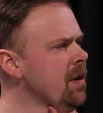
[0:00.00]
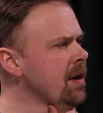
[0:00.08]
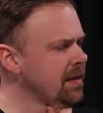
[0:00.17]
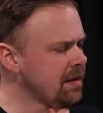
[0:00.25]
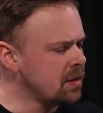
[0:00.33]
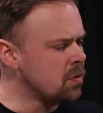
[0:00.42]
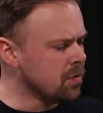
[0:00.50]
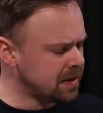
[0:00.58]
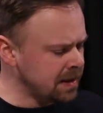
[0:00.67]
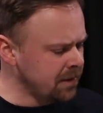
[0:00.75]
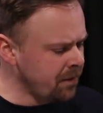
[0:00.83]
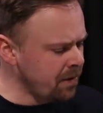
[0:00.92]
Mine,
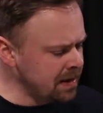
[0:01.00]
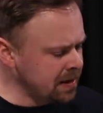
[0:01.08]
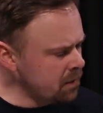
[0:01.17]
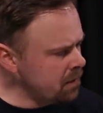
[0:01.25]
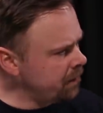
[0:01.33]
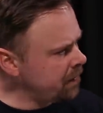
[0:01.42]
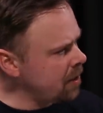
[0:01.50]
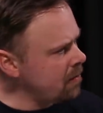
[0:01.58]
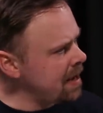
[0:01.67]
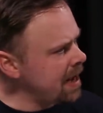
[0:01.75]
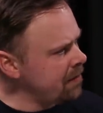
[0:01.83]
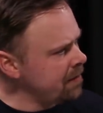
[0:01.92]
yours is a very sort of
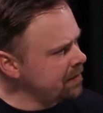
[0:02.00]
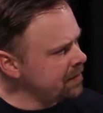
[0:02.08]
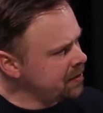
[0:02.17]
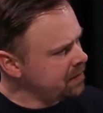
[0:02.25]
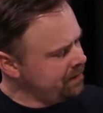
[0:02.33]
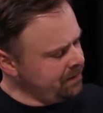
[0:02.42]
coherent